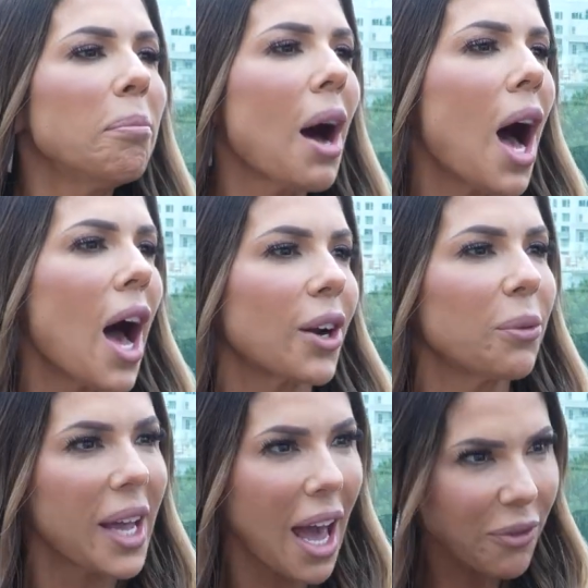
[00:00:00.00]
We
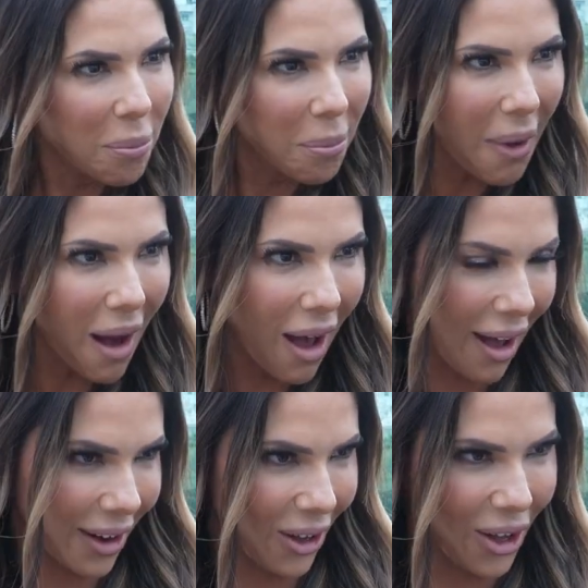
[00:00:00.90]
have
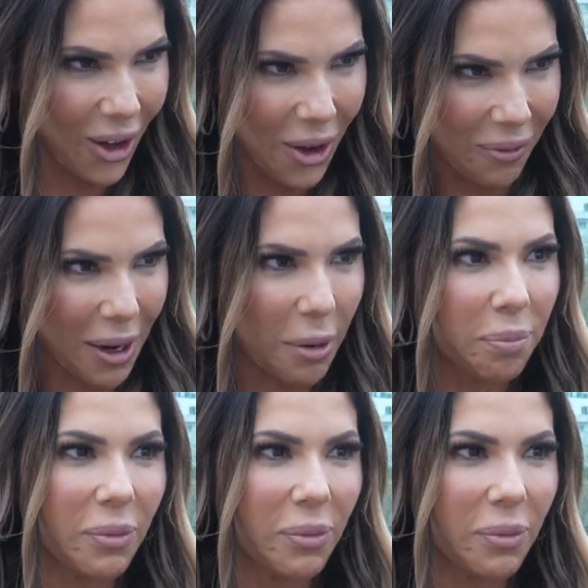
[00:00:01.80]
model. Oh, if you're